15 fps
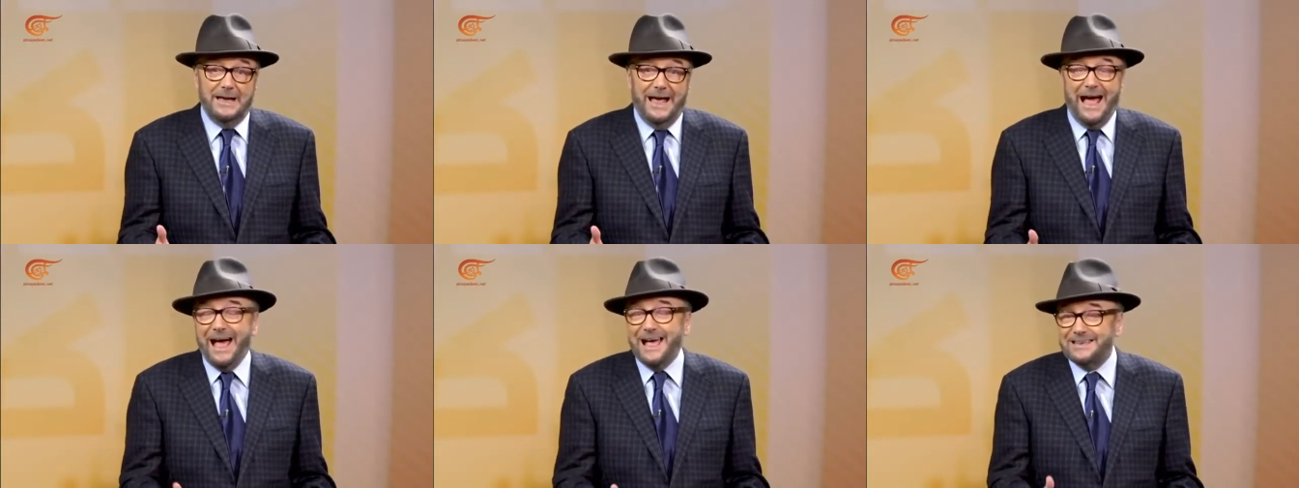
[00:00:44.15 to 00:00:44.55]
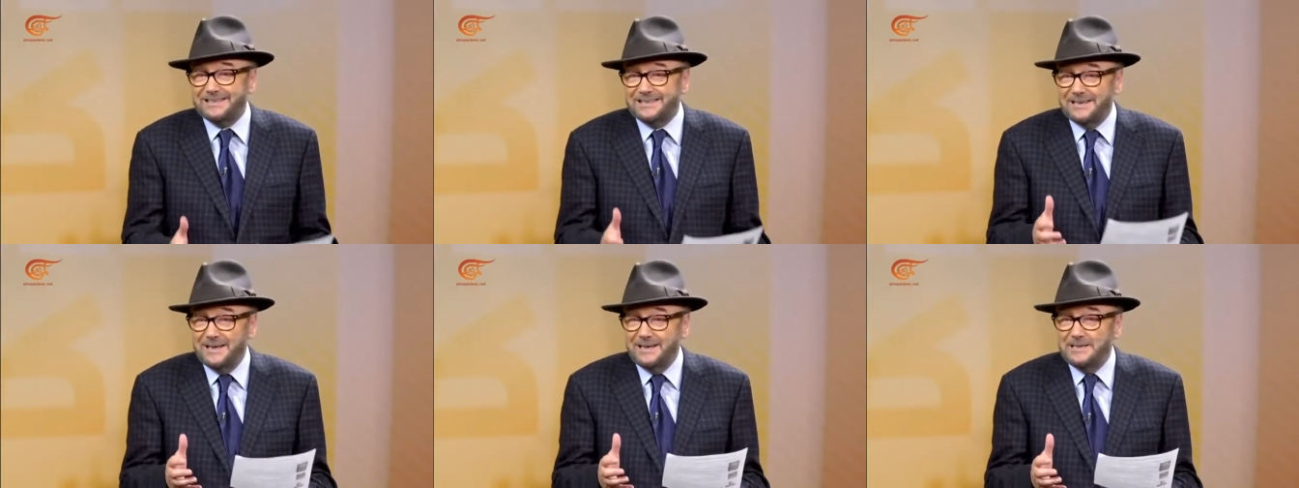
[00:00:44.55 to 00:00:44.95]

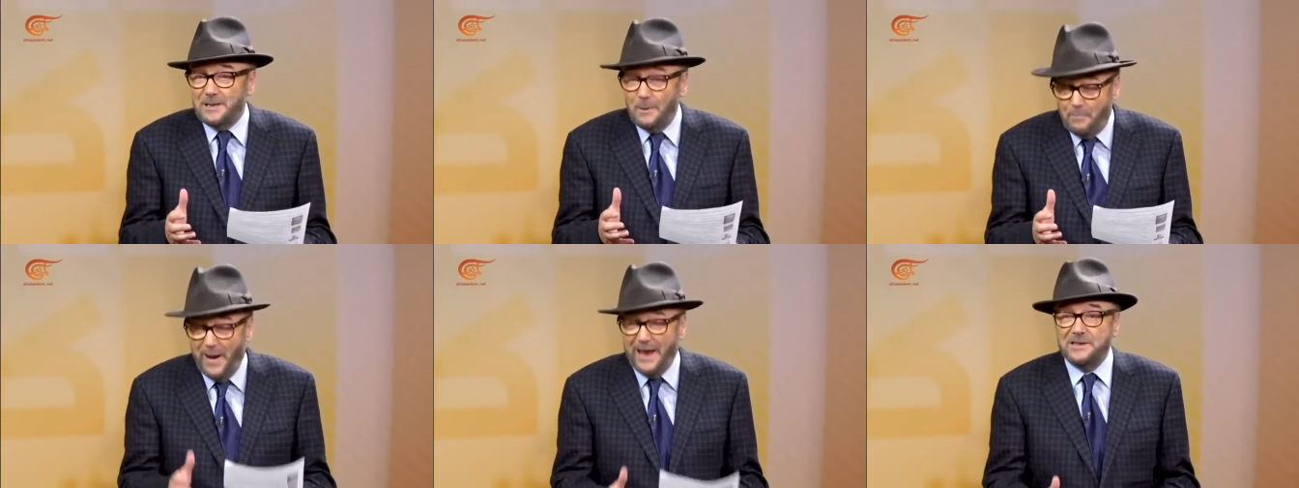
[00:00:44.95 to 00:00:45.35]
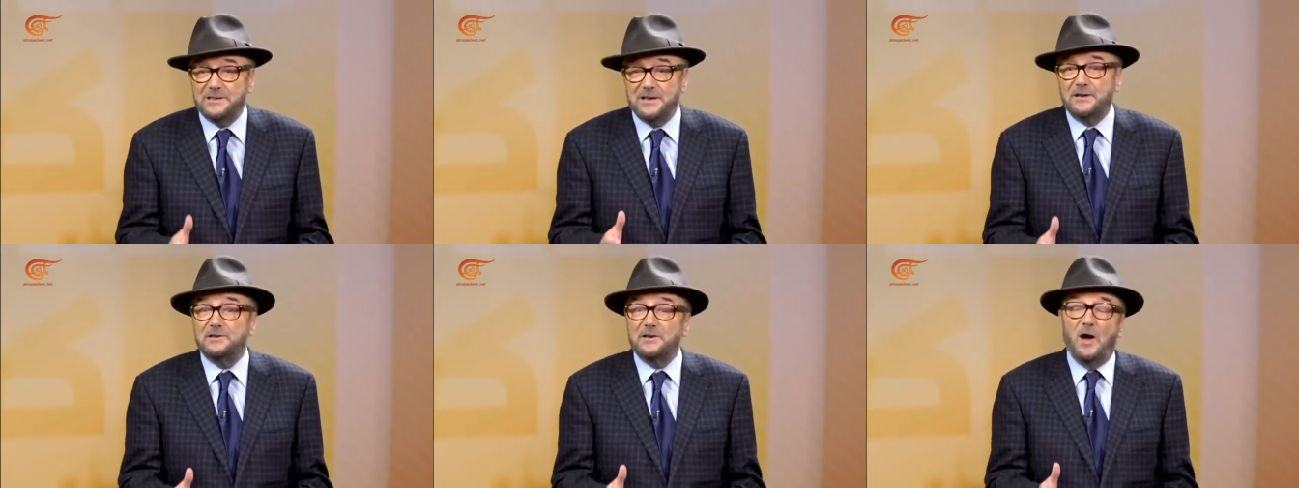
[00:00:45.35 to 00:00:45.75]
has
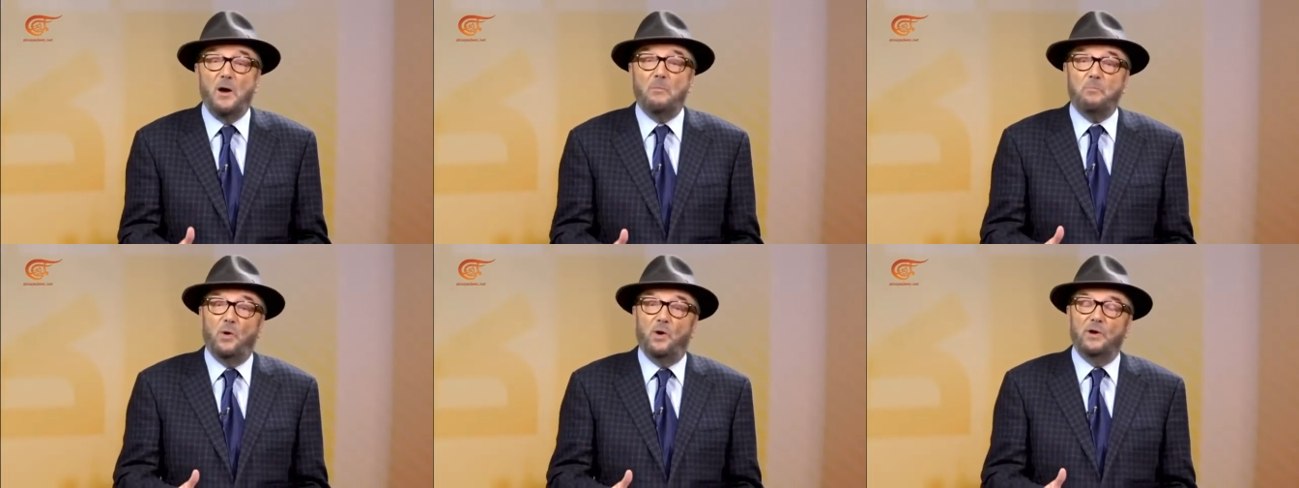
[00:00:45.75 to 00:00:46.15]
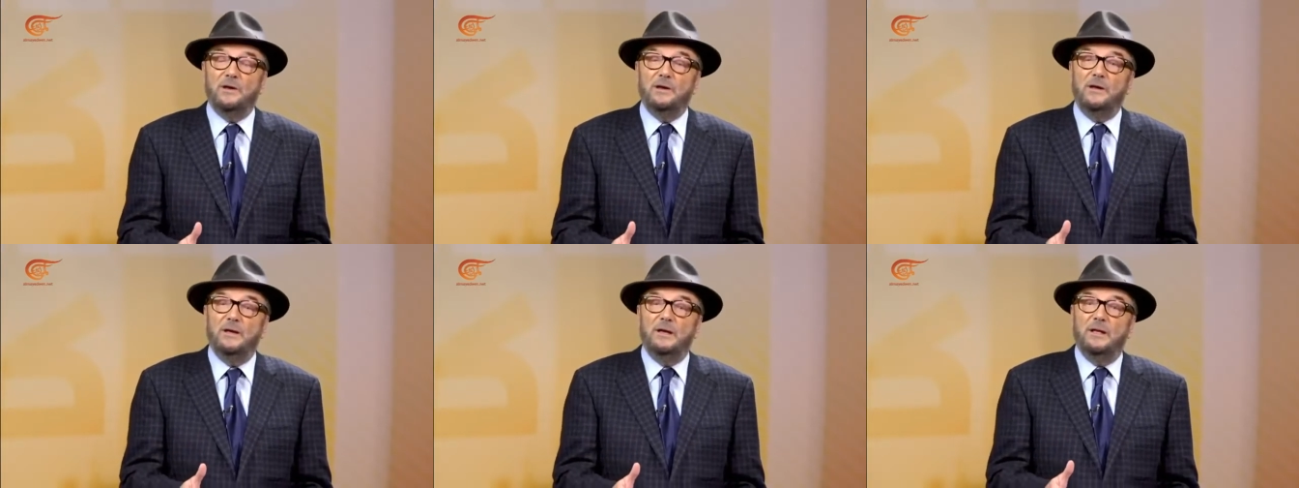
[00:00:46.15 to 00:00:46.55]
depended
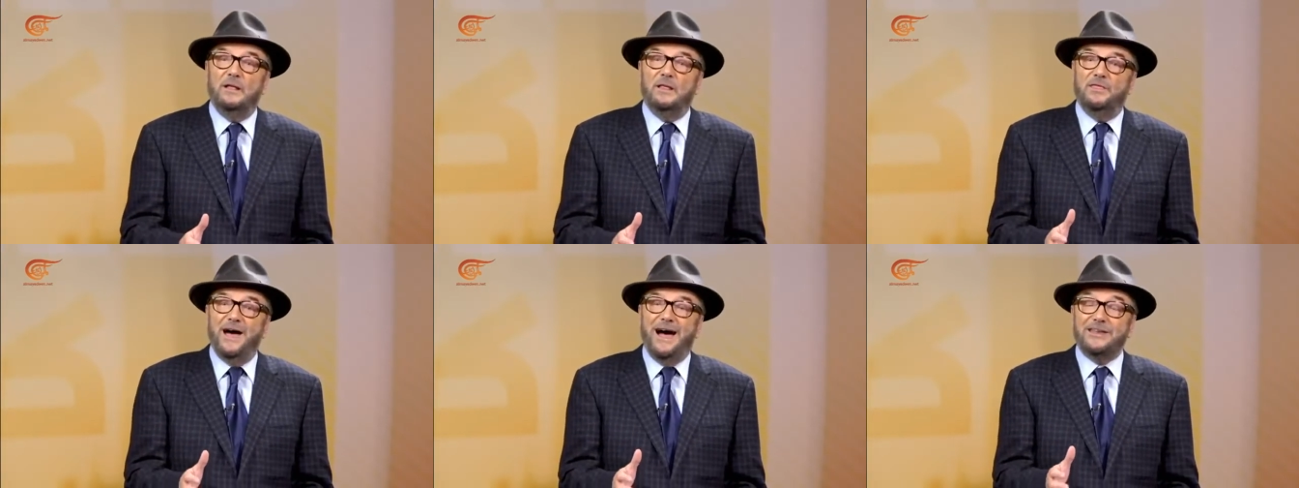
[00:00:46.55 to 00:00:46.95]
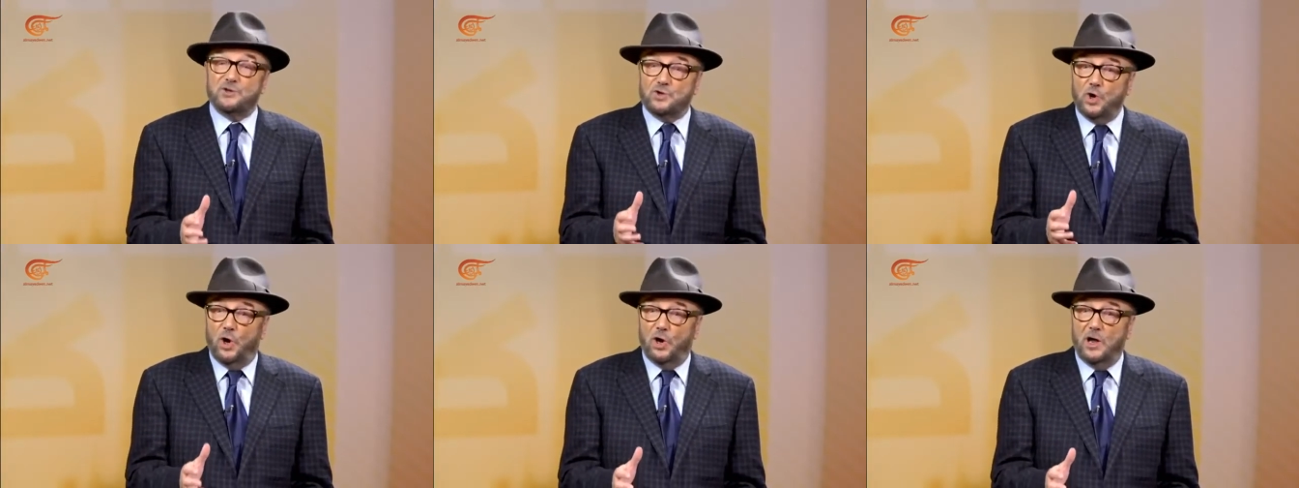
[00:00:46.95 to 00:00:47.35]
upon
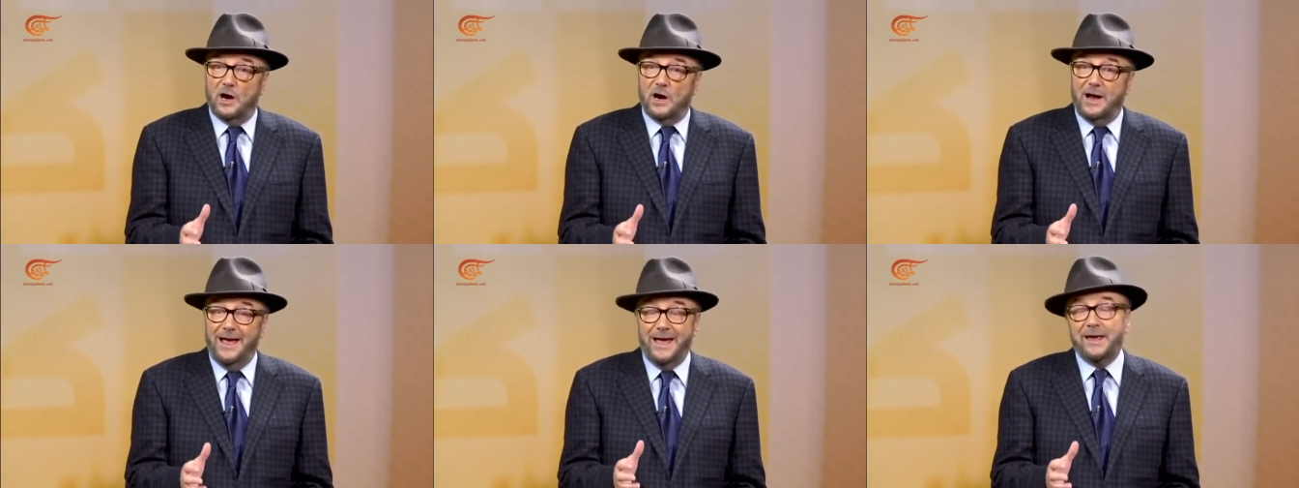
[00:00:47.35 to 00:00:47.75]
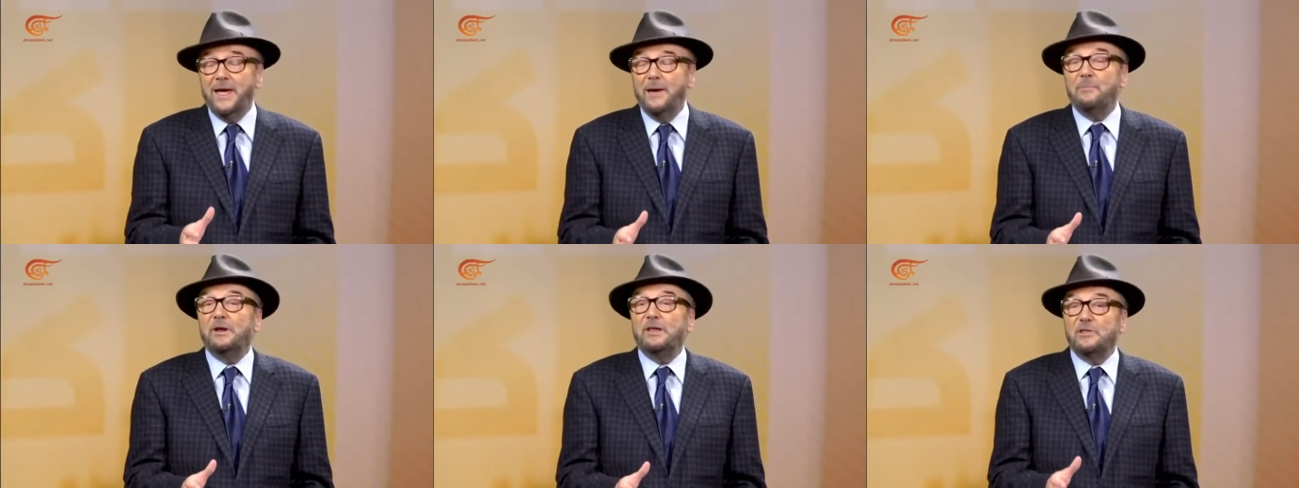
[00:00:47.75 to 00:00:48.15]
that dollar
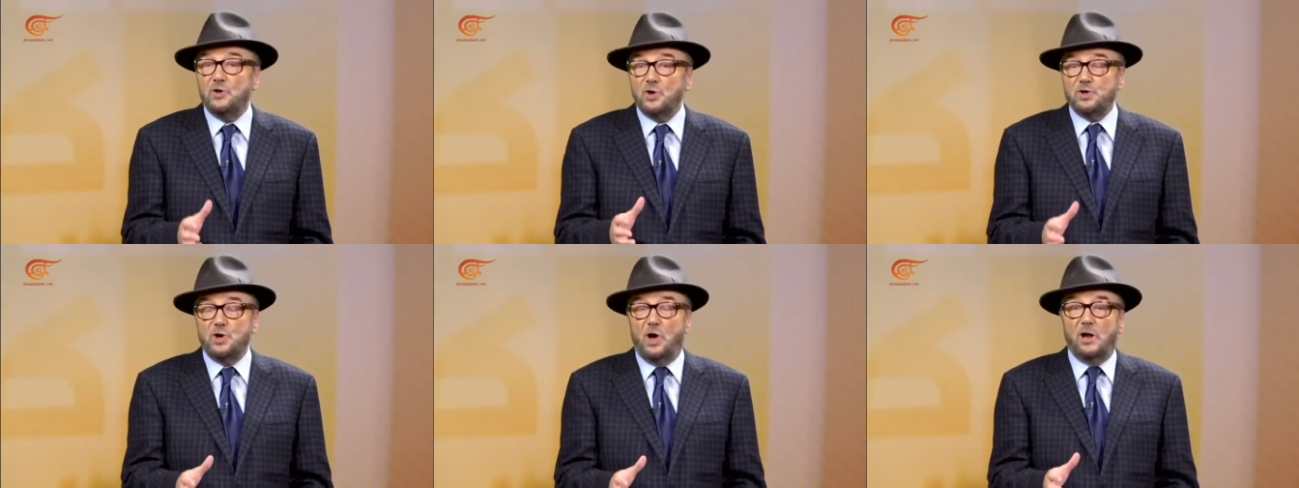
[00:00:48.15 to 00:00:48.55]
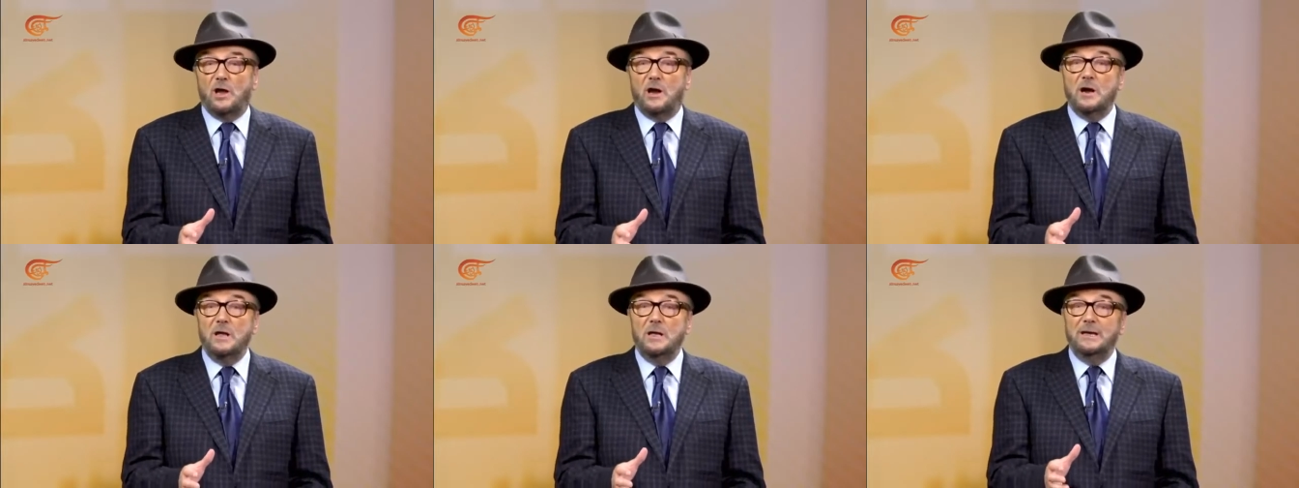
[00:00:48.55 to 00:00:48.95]
hegemony. The
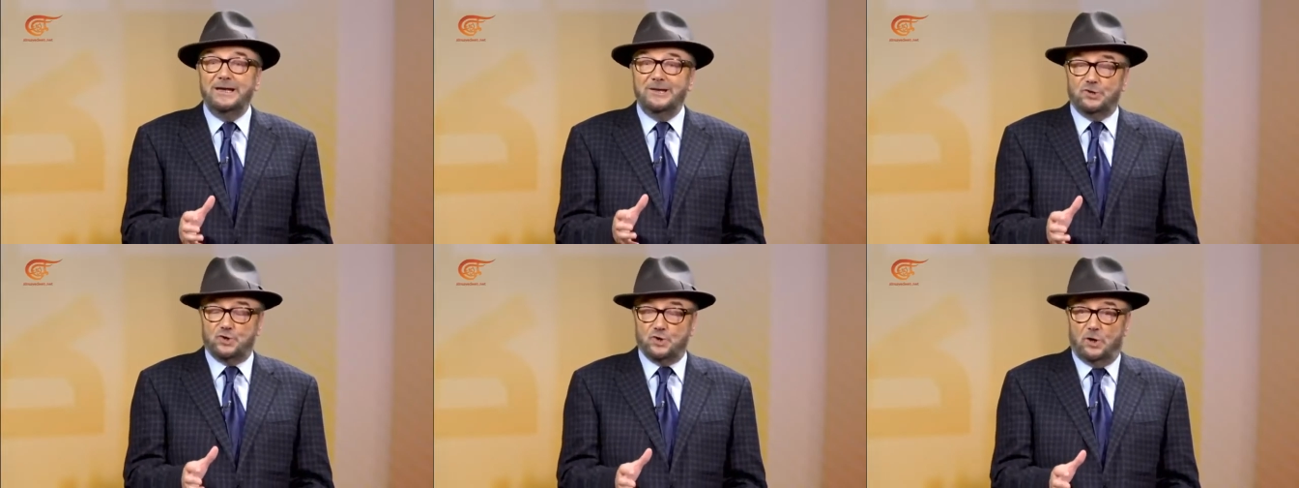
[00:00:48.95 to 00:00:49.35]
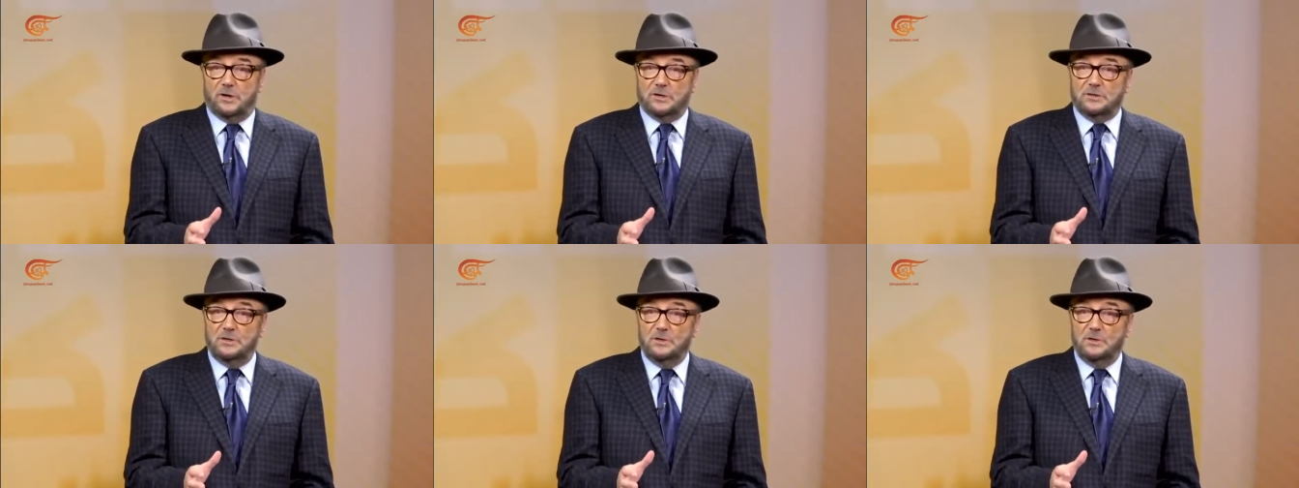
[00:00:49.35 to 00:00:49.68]
dollar, in short,